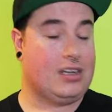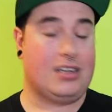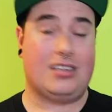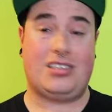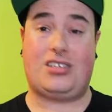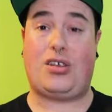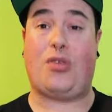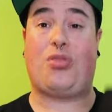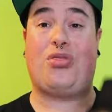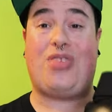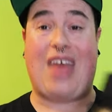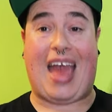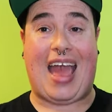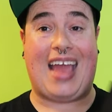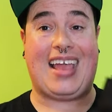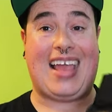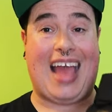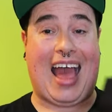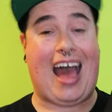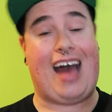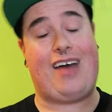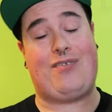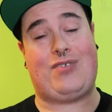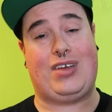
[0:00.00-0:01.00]
So there you
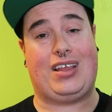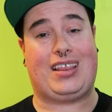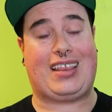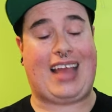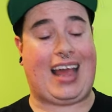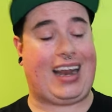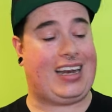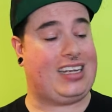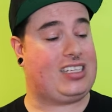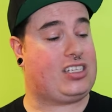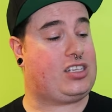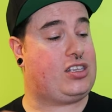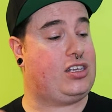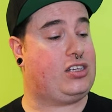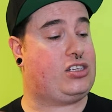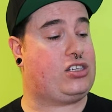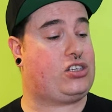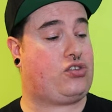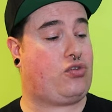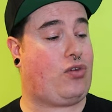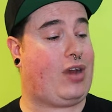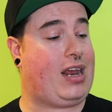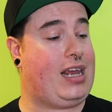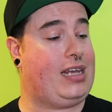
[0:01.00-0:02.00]
have it. That is the
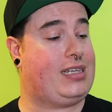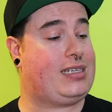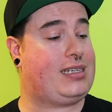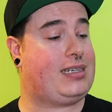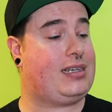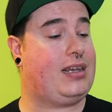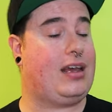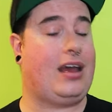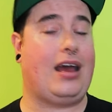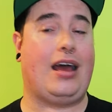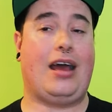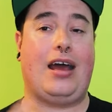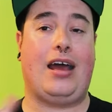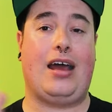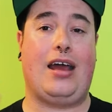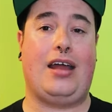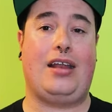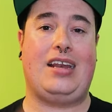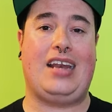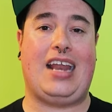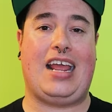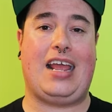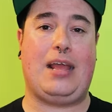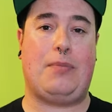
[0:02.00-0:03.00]
street uh,
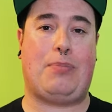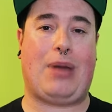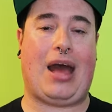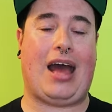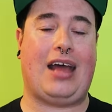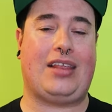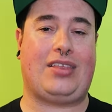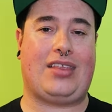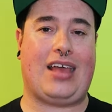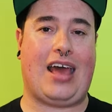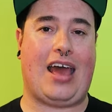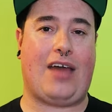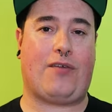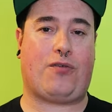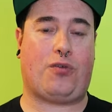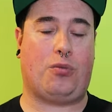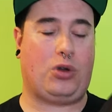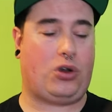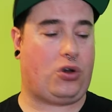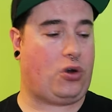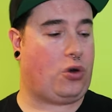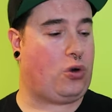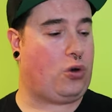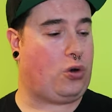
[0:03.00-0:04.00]
knee pad there
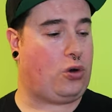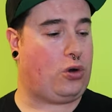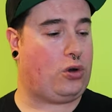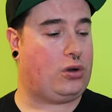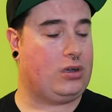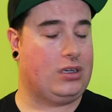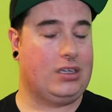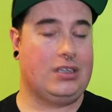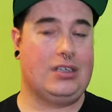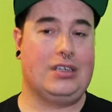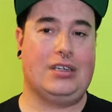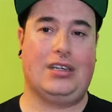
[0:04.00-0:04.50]
from Core